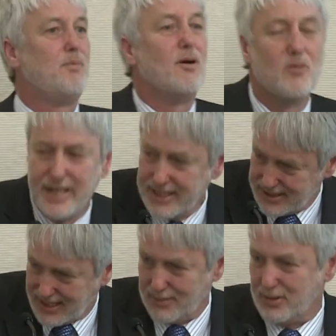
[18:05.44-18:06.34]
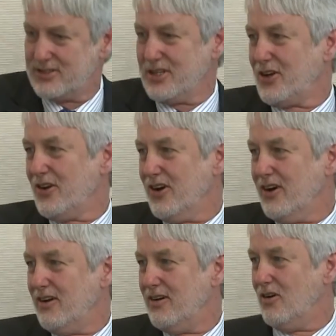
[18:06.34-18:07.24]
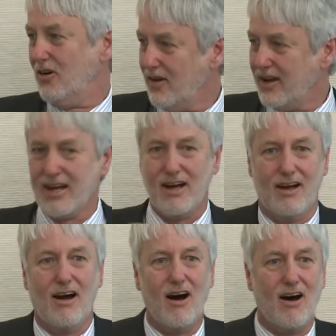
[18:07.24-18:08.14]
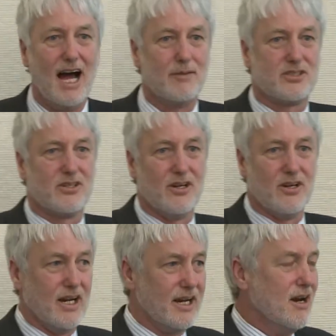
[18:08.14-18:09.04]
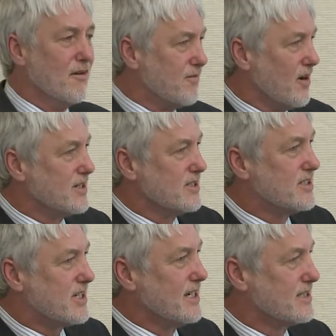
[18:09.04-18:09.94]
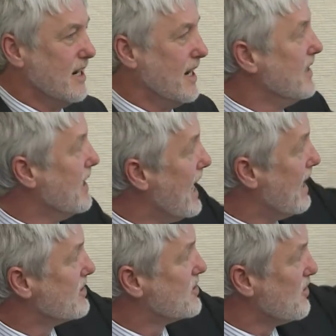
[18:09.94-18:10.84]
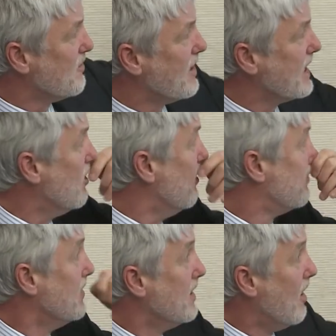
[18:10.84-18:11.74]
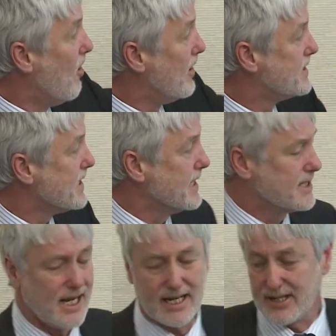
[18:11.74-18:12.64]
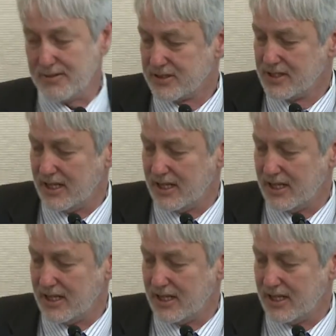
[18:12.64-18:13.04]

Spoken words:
but we need to keep it secure, are absolutely front and centre in our survey of IT executives.